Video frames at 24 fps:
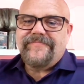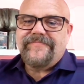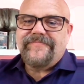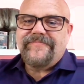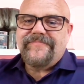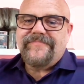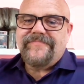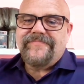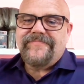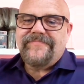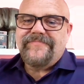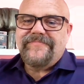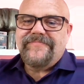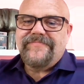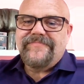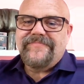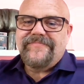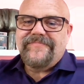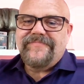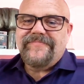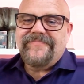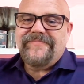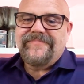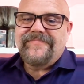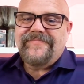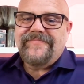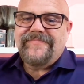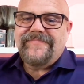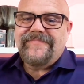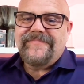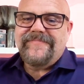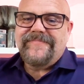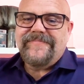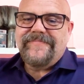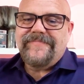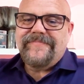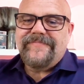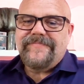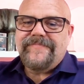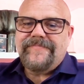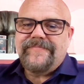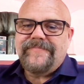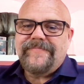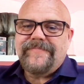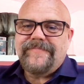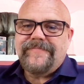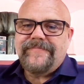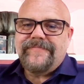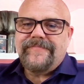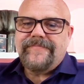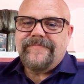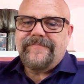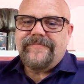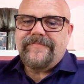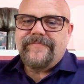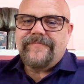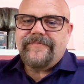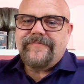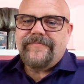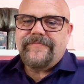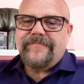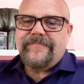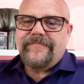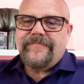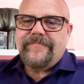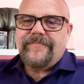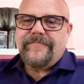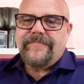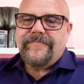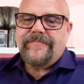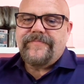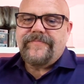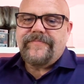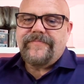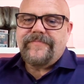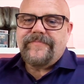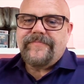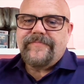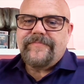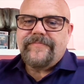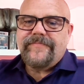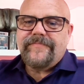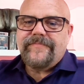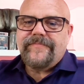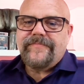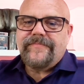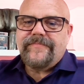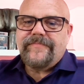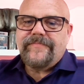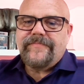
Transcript: The person shown says nothing.